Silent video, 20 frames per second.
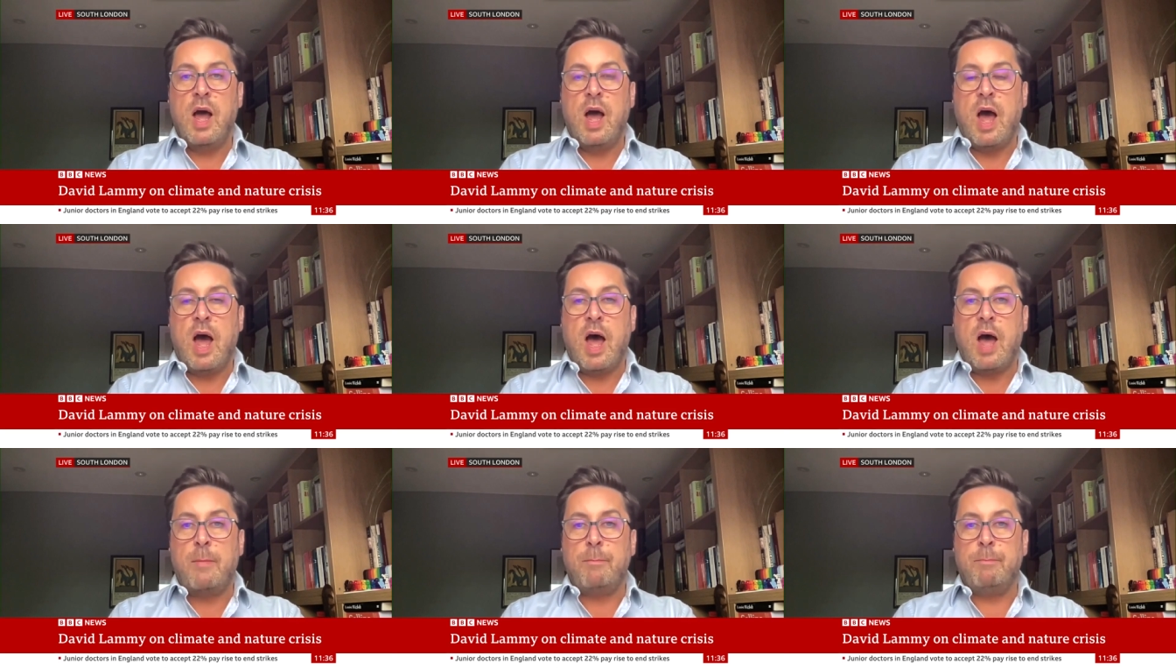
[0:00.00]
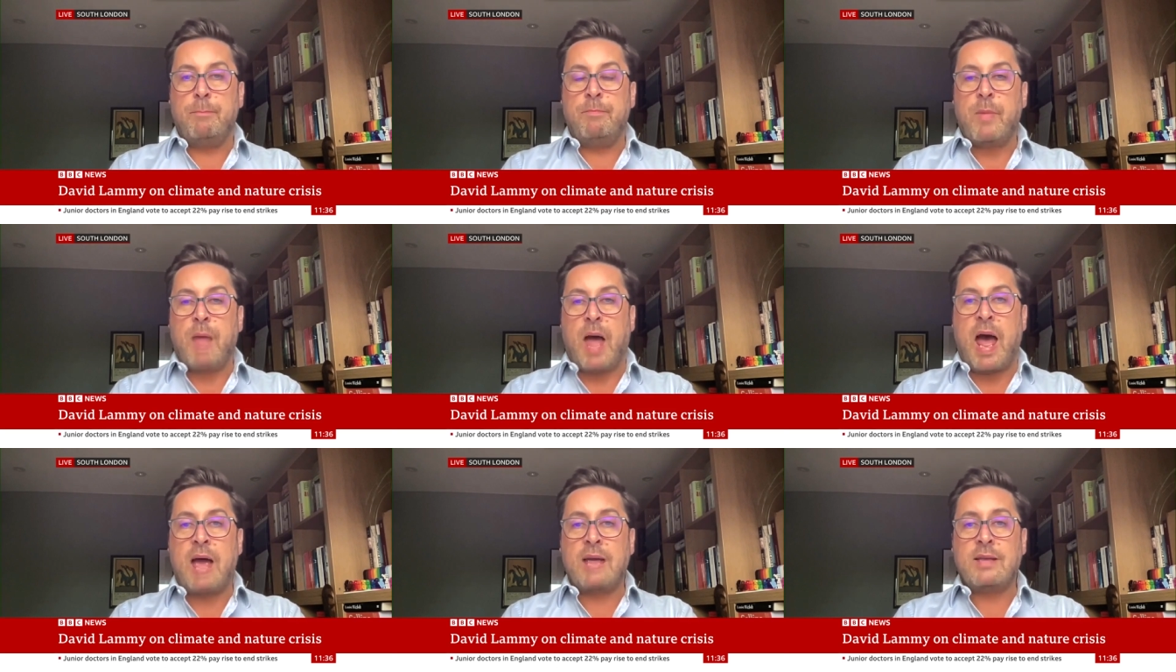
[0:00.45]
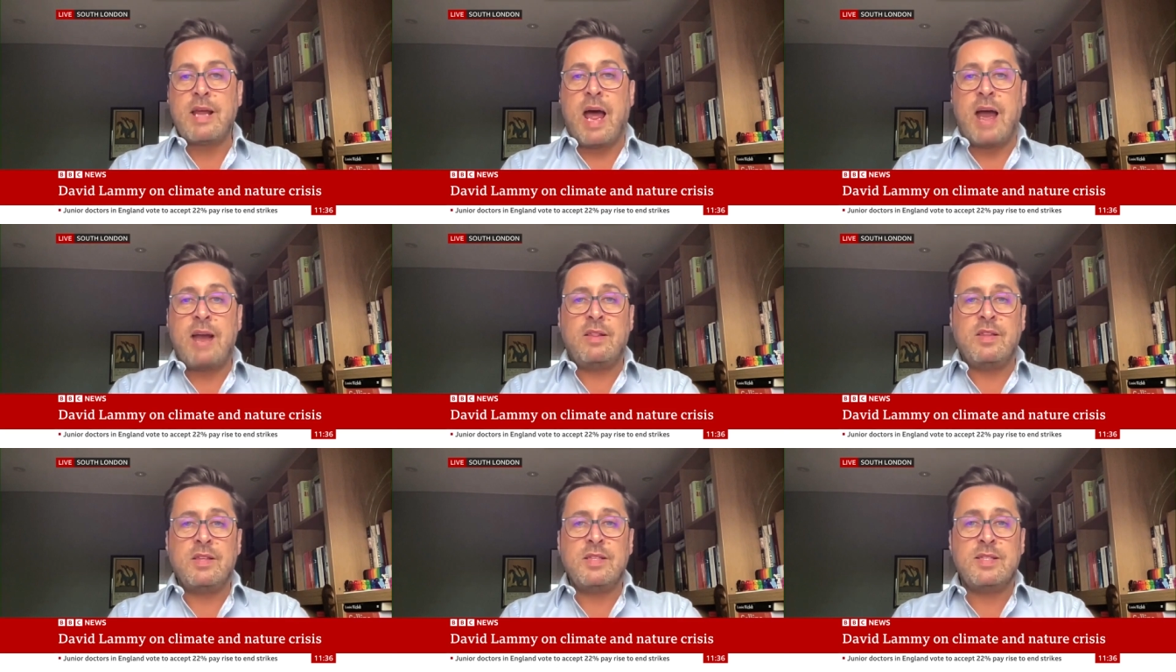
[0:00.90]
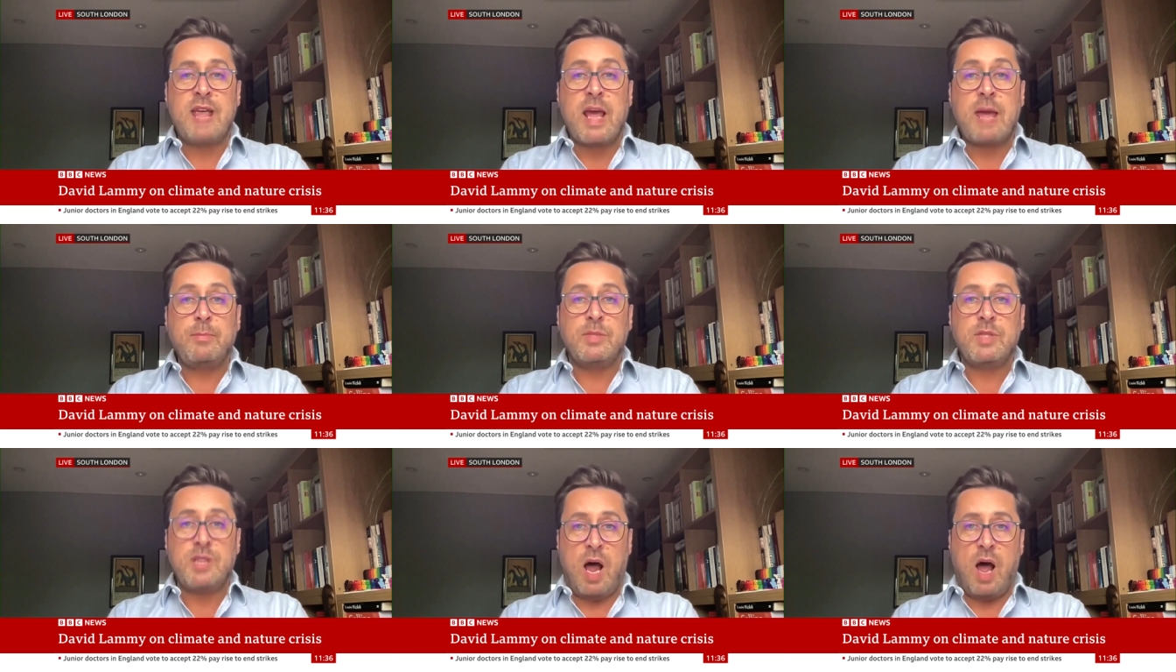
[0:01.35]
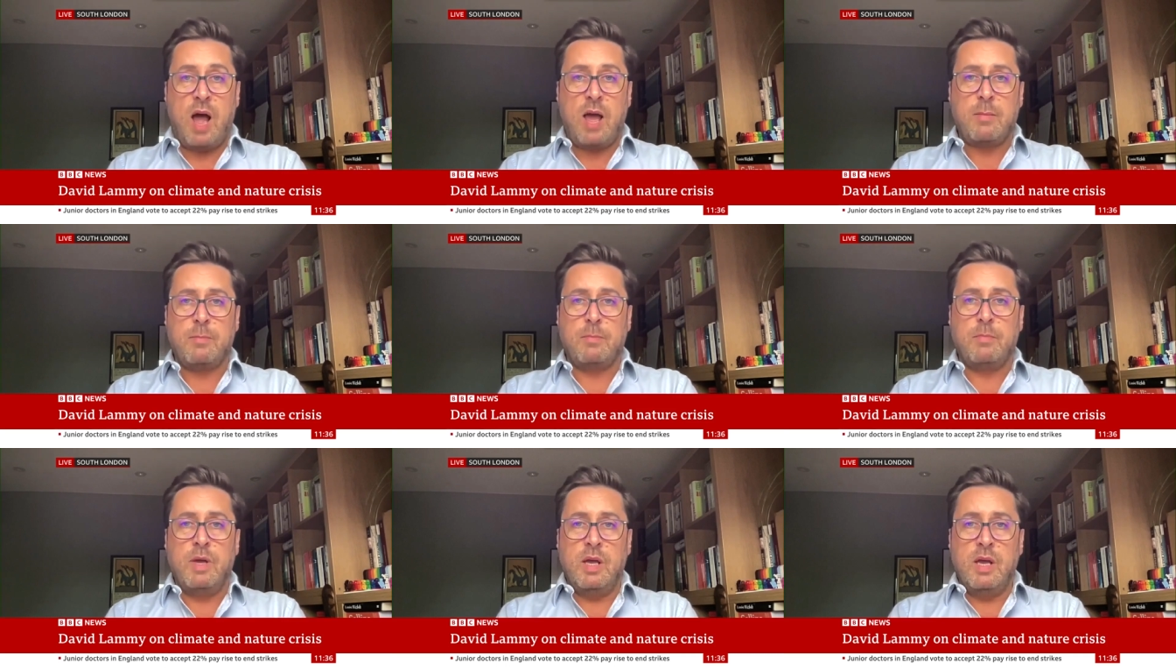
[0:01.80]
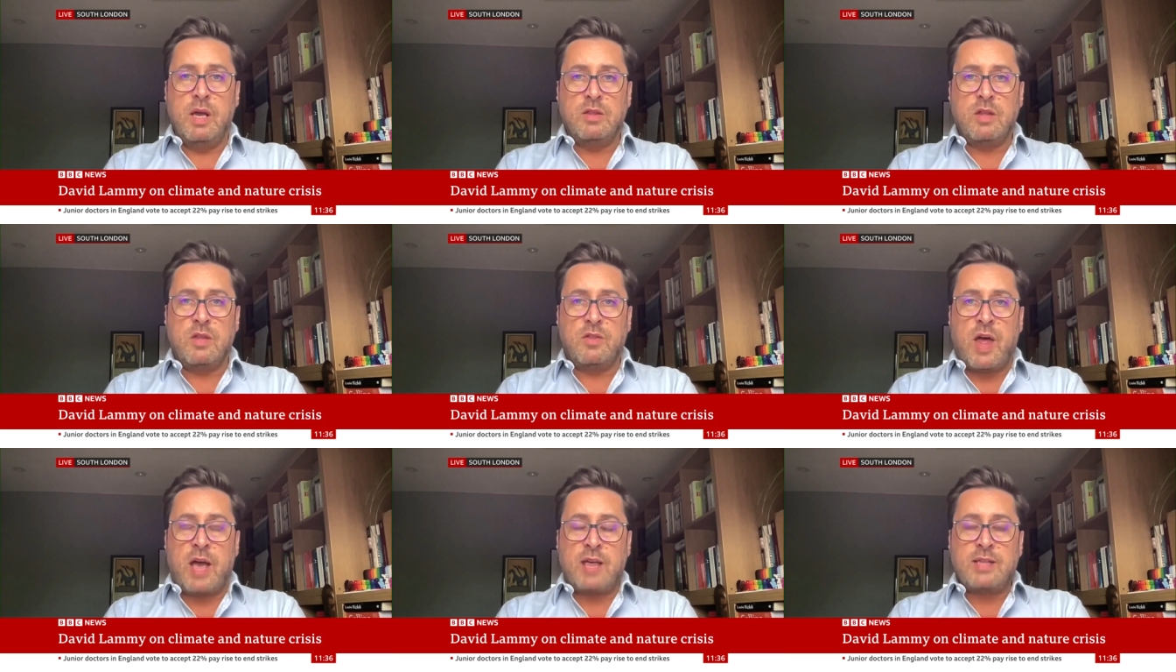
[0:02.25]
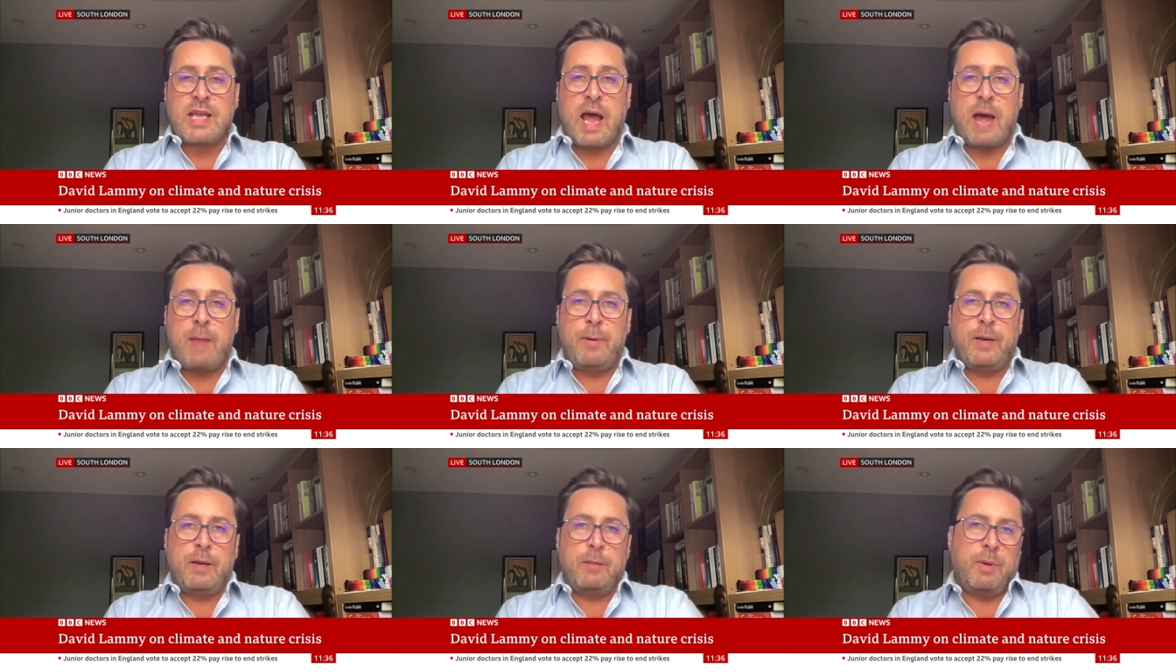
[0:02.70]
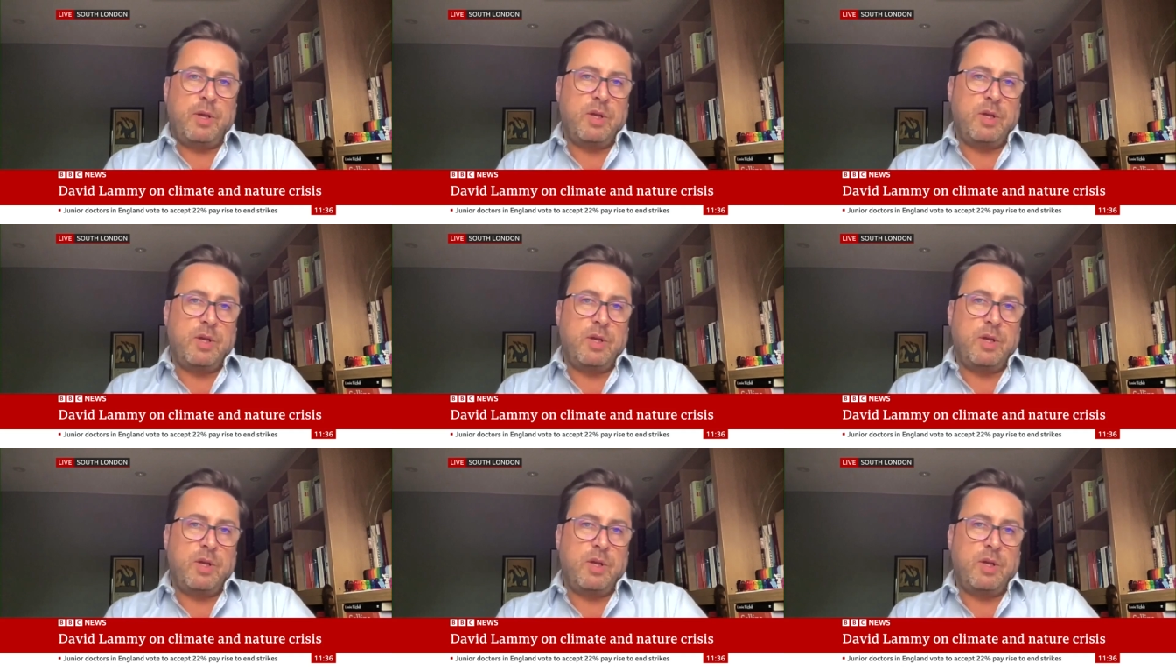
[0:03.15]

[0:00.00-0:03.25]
And at the same time that is happening,